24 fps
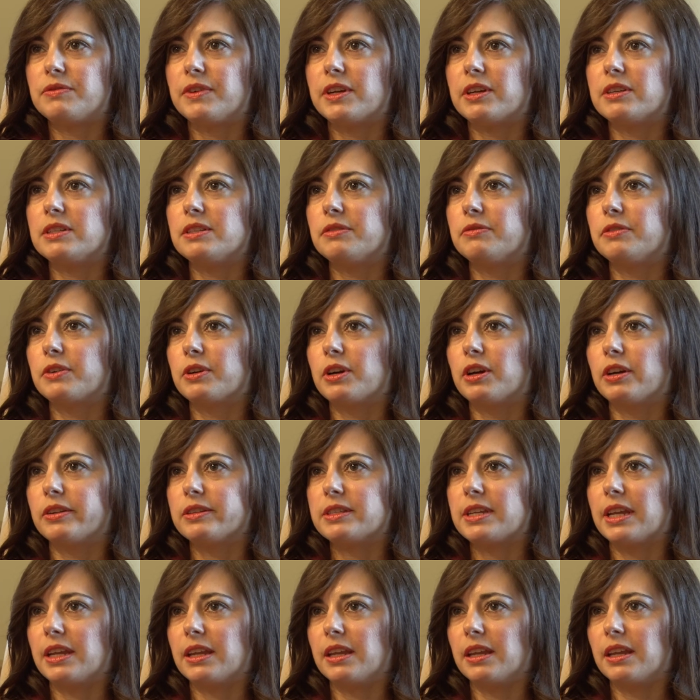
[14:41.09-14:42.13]
very difficult
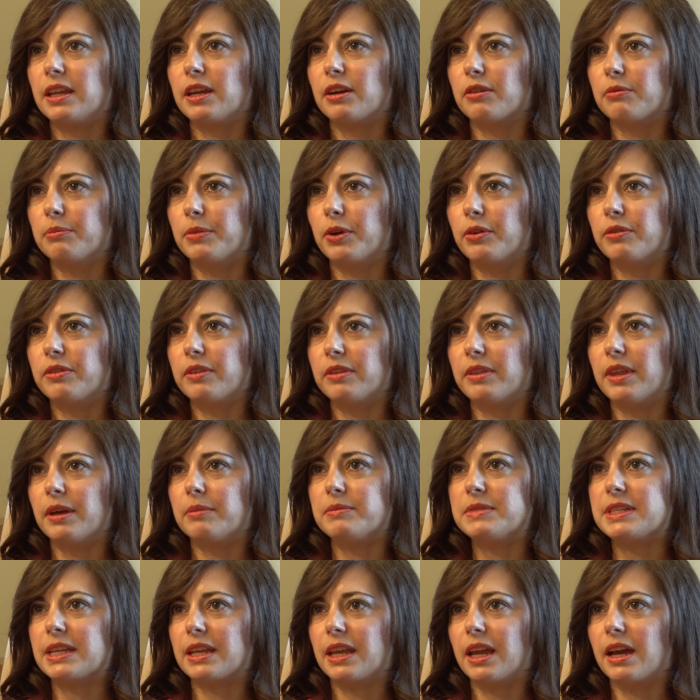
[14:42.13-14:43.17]
taking care of both of
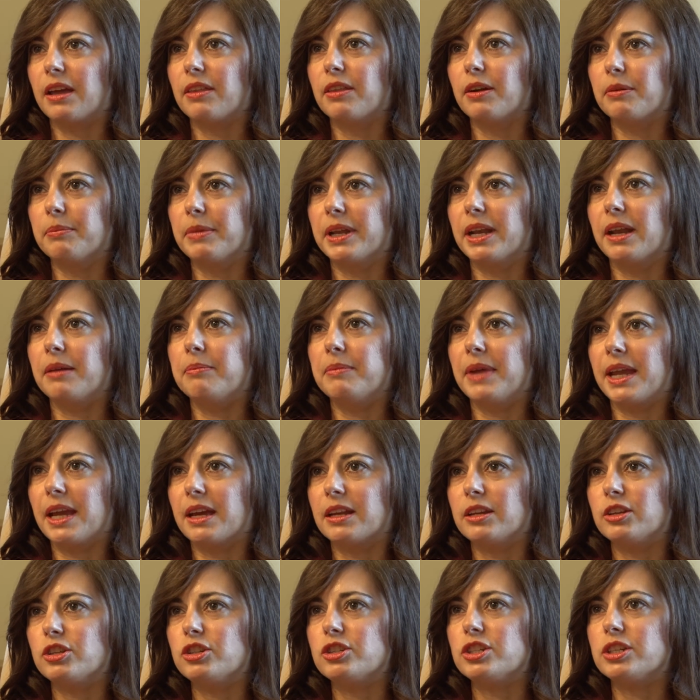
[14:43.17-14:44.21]
them together, but I
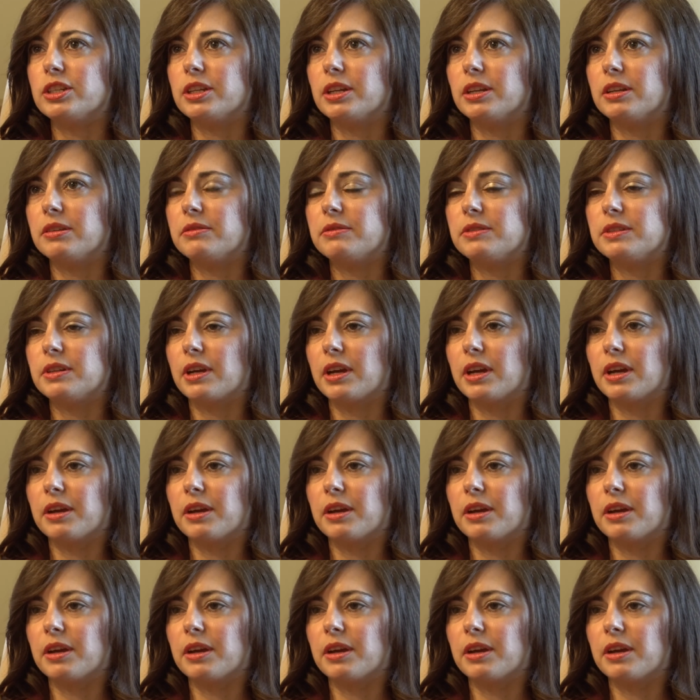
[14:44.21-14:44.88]
managed it